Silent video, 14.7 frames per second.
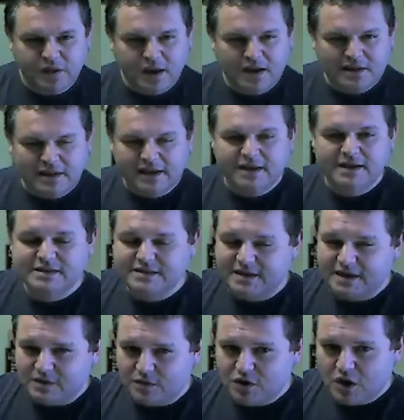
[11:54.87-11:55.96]
the links
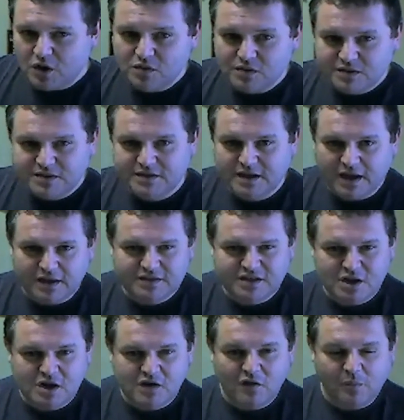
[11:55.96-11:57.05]
in the notes
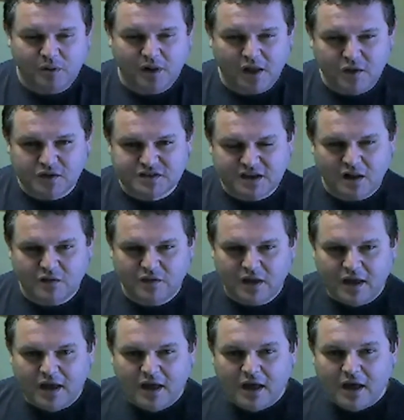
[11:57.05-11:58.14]
so you can play
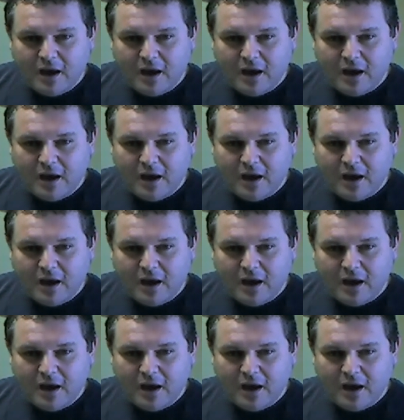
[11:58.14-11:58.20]
yourself.